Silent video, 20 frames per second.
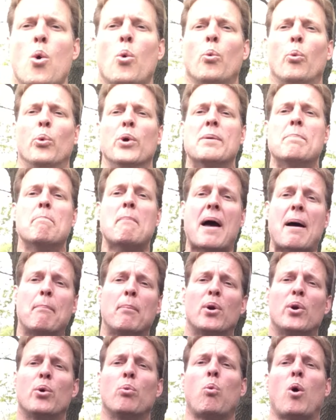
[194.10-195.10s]

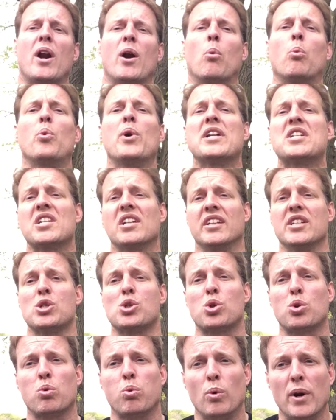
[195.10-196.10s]
Remember, what originally
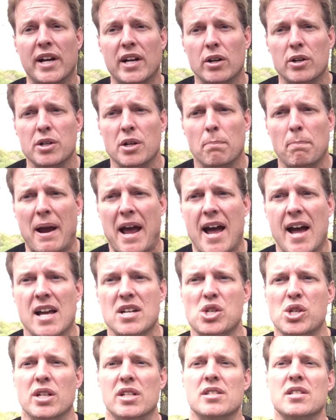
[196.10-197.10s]
triggered your
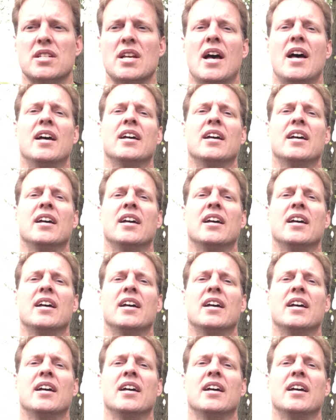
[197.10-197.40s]
passions